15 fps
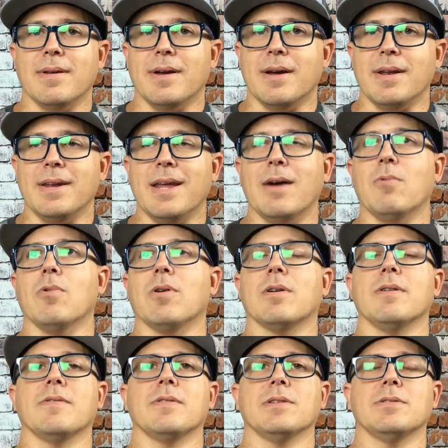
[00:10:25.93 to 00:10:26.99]
a network
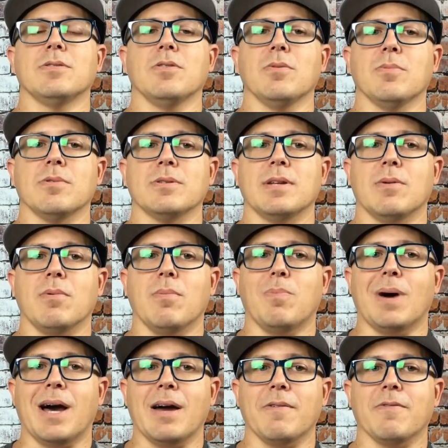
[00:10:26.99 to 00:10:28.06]
of consumers that will
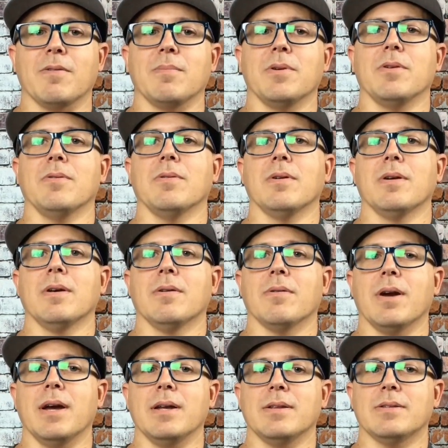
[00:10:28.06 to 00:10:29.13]
buy from you,
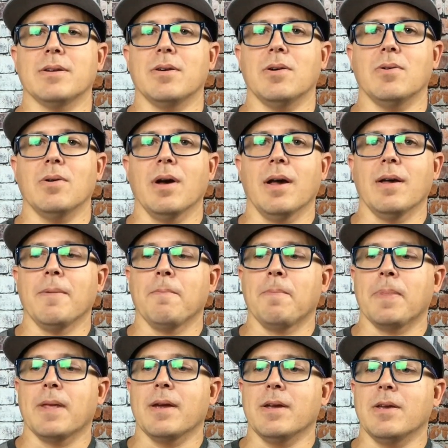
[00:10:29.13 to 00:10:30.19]
right? So
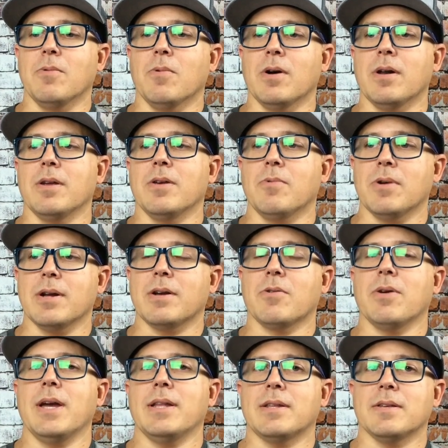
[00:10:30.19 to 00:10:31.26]
you want to
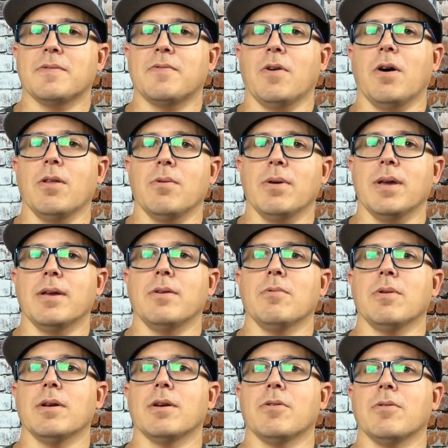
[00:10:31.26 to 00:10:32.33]
create this following. You
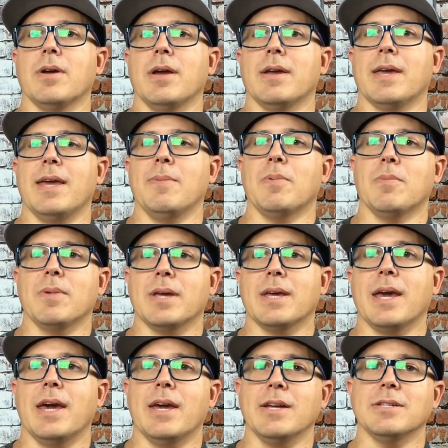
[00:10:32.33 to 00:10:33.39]
want to keep them
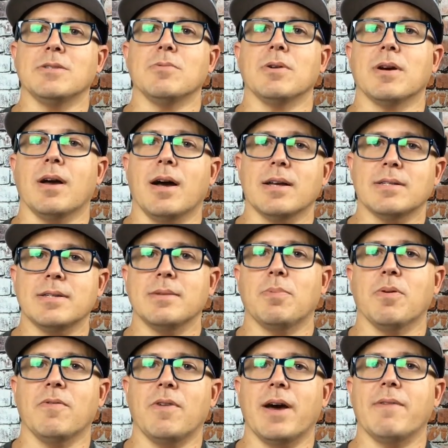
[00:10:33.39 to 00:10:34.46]
engaged. You want to constantly
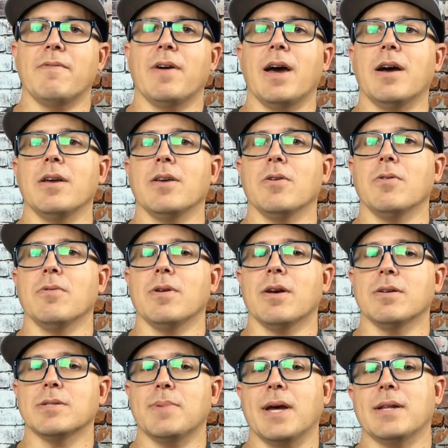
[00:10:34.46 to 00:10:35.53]
provide value. It
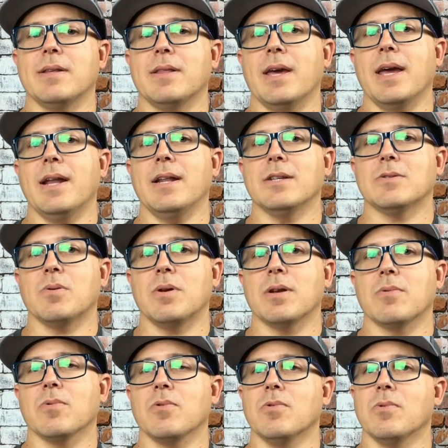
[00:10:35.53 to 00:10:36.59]
comes back to the
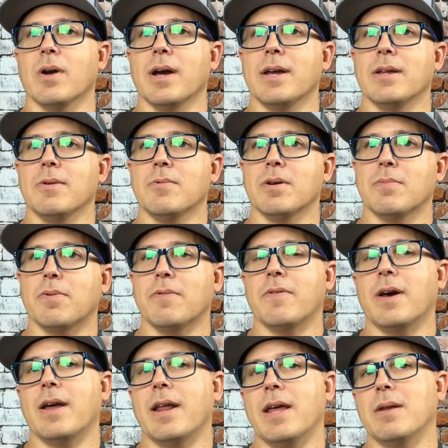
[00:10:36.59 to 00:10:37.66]
80-20 rule, right? You want to
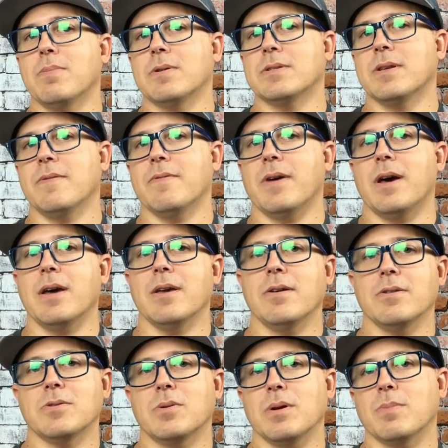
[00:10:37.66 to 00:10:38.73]
provide 80%
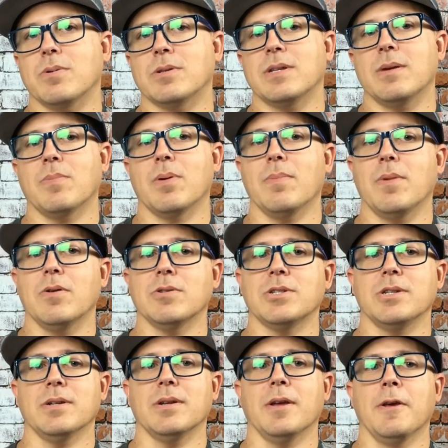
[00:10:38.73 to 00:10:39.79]
value, 20%
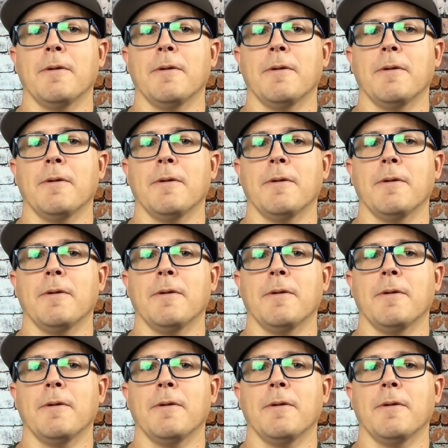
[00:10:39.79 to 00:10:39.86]
promotion.